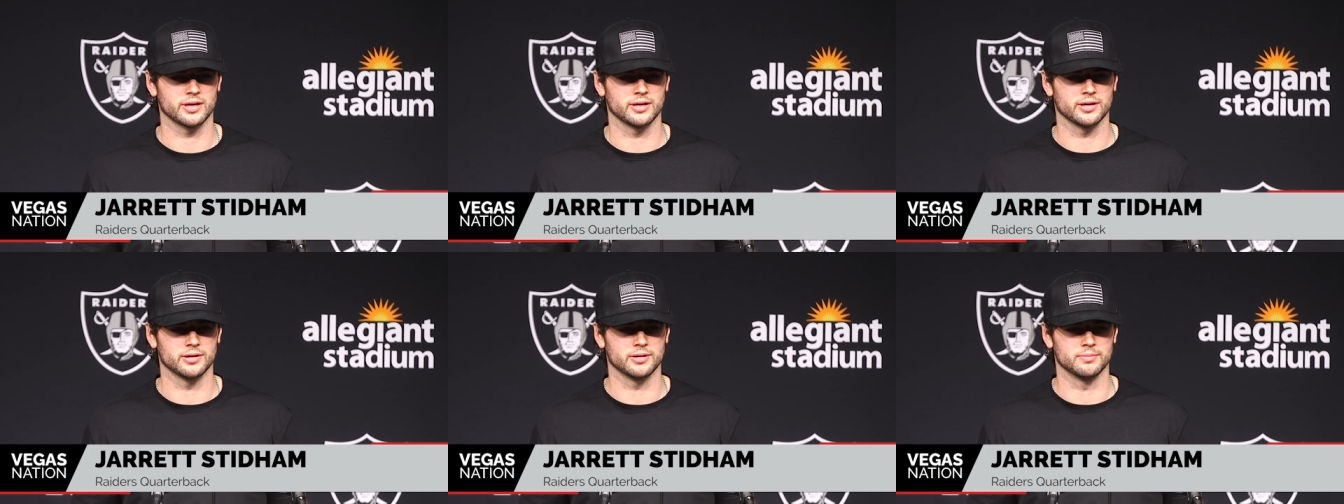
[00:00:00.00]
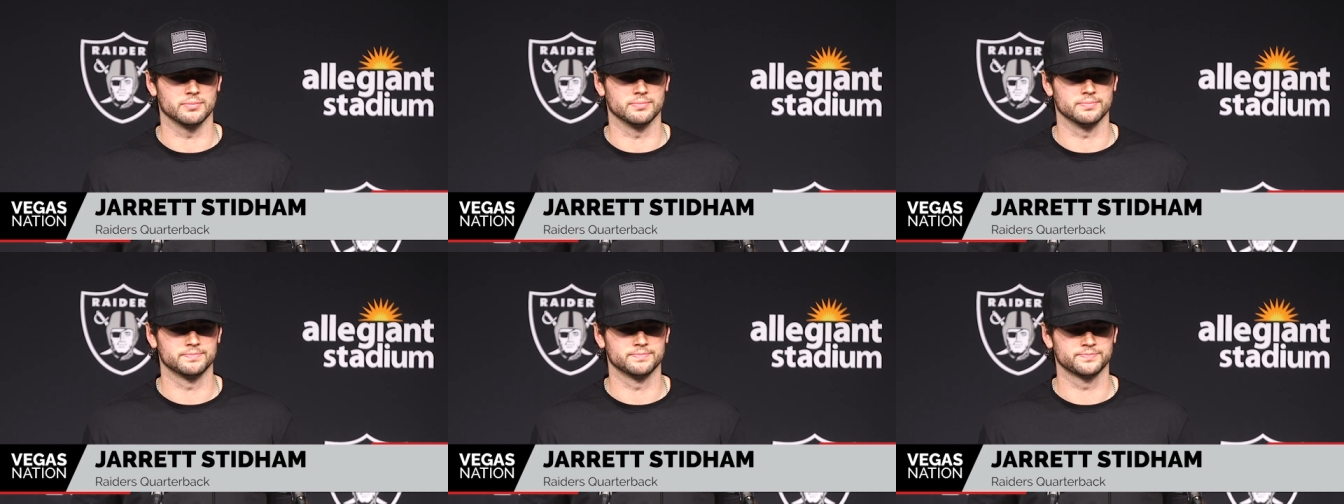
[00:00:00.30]

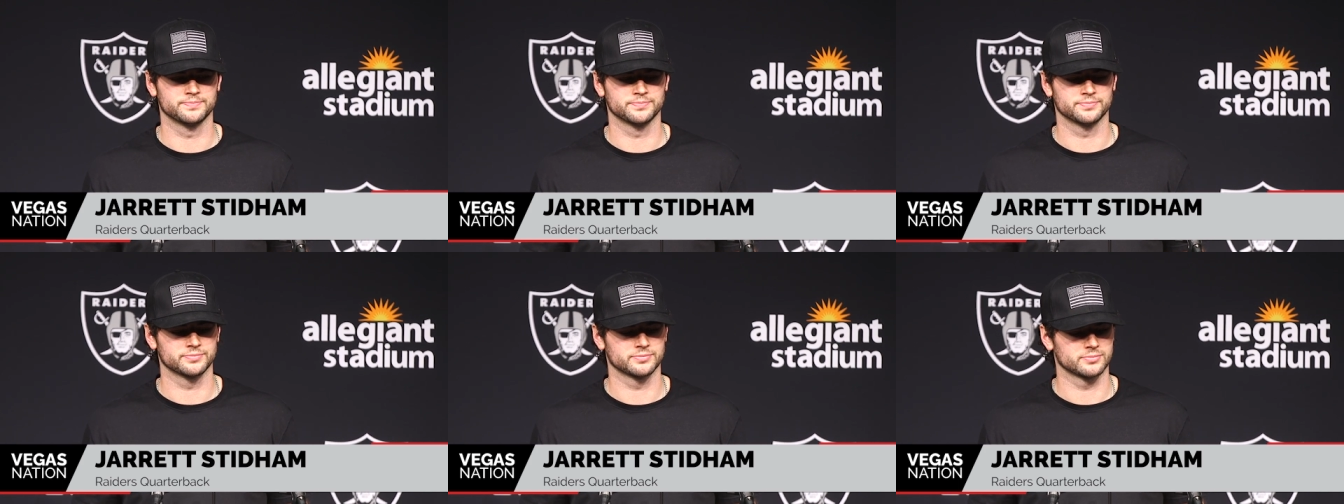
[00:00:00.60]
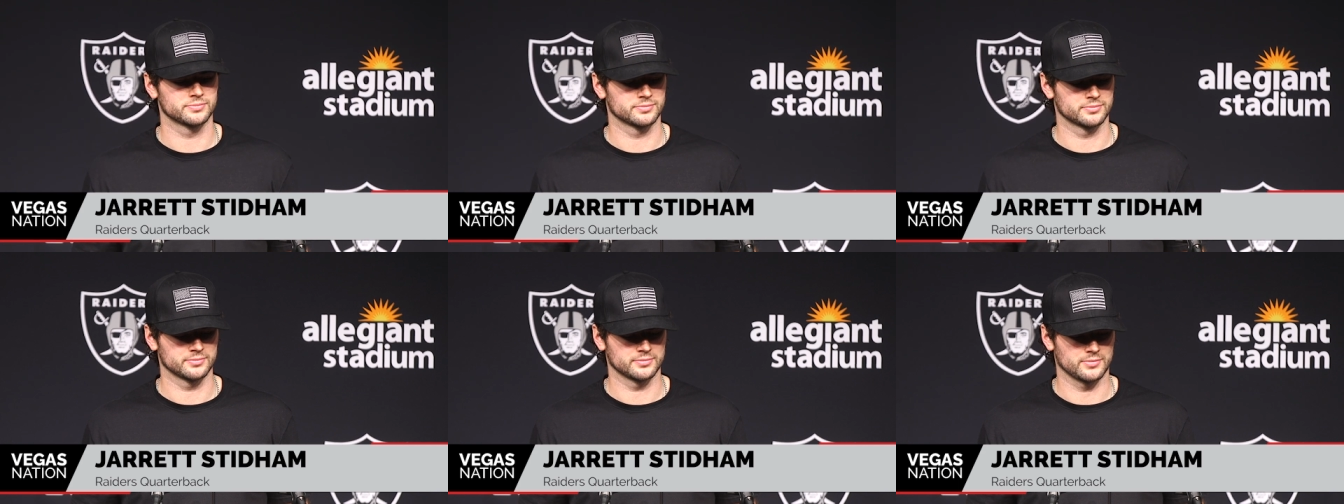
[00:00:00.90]

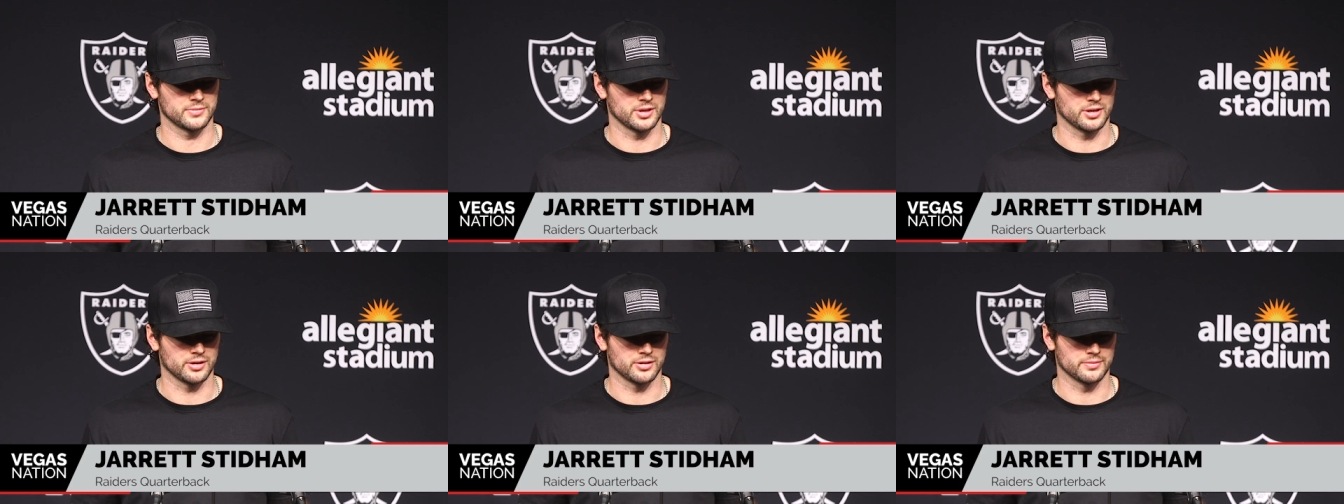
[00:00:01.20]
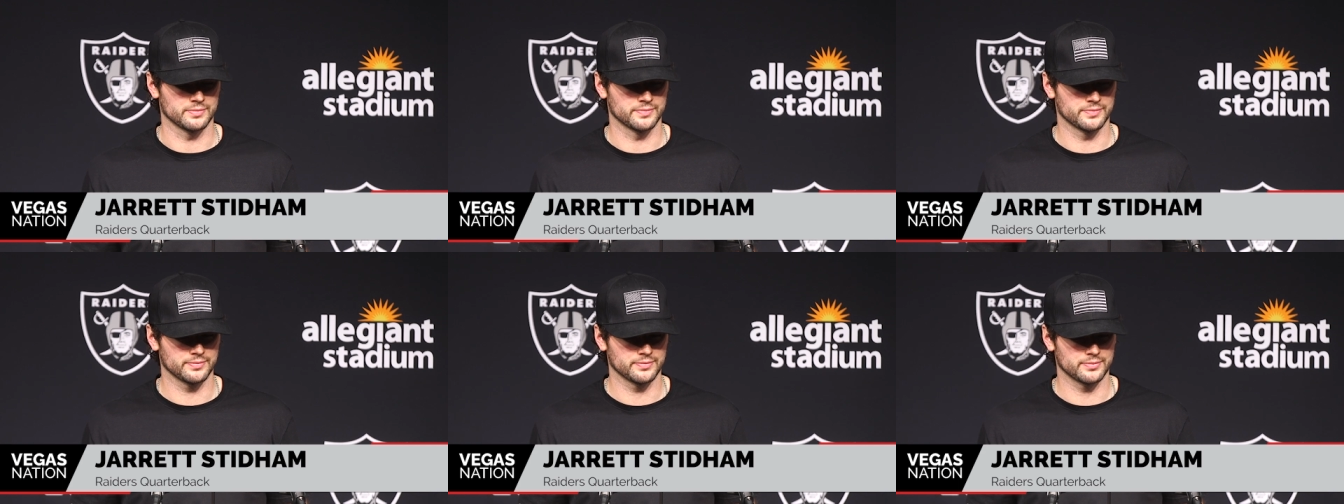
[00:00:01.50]
You
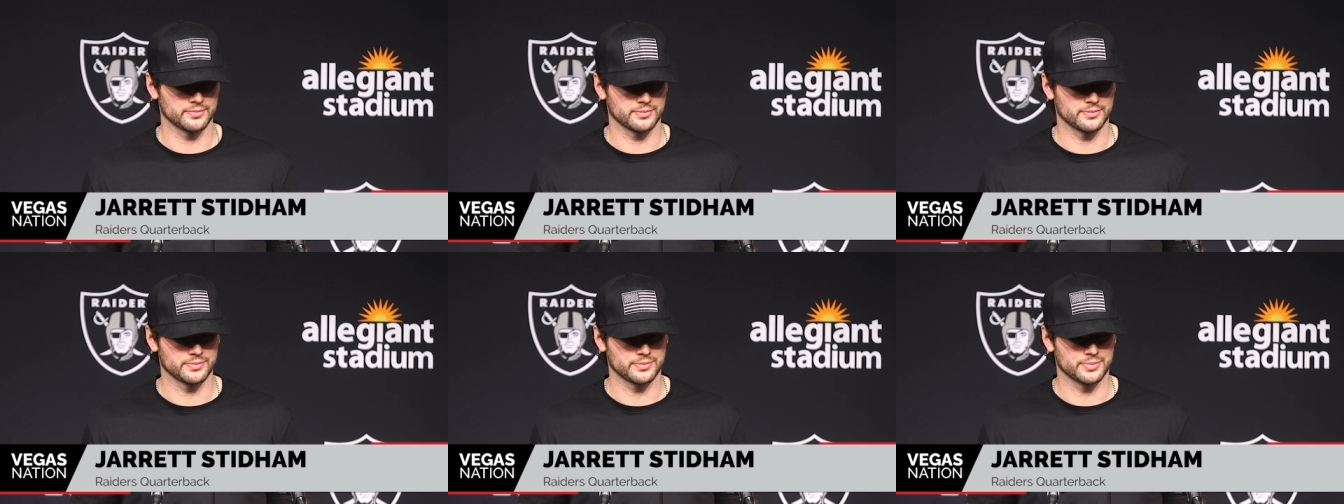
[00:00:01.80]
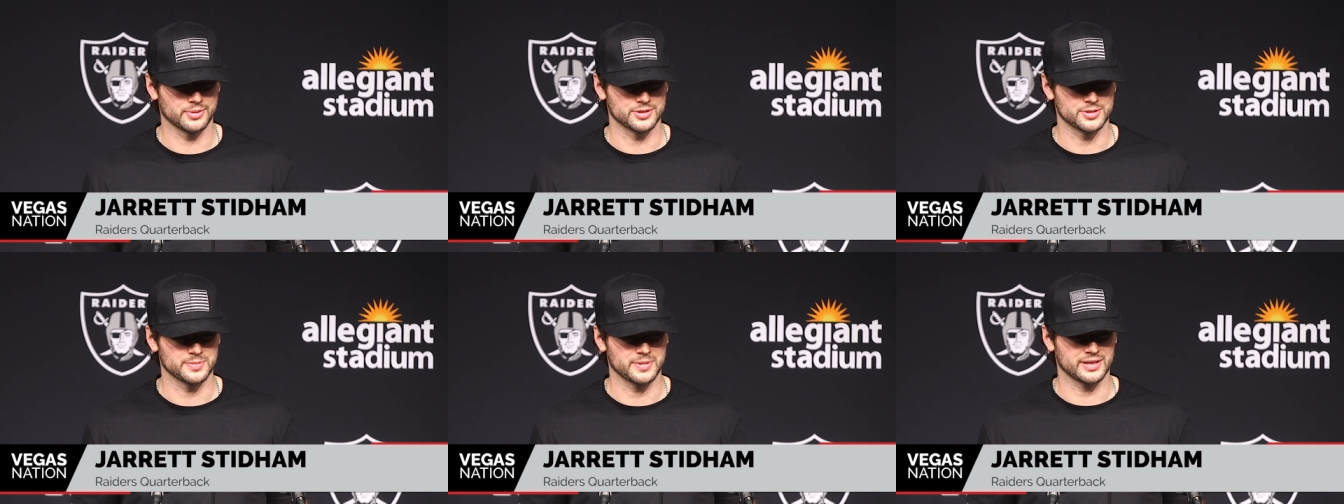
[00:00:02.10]
know,
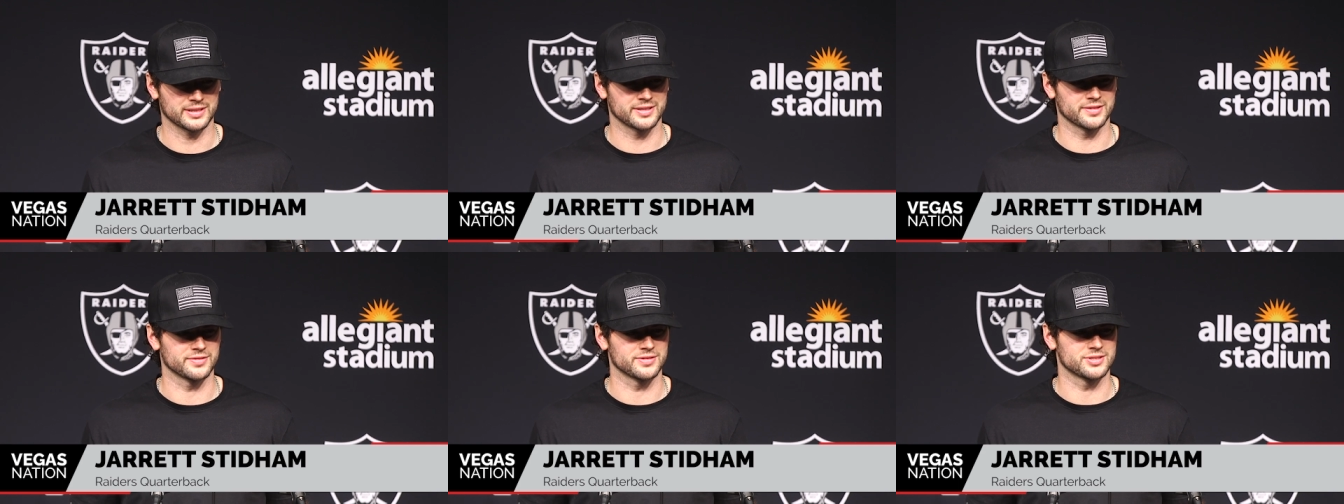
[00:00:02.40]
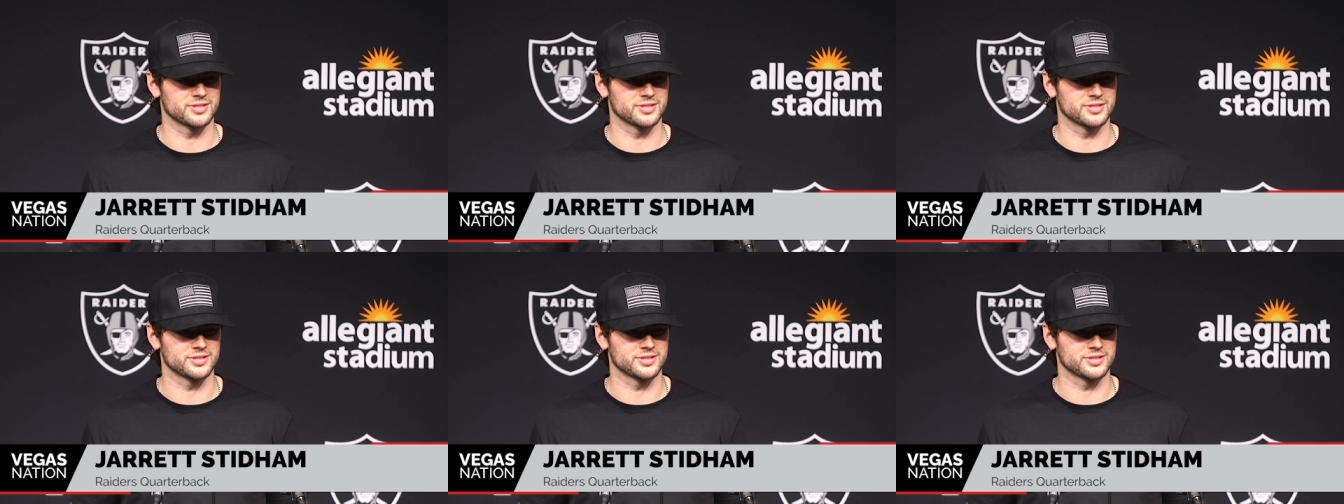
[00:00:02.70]
perspective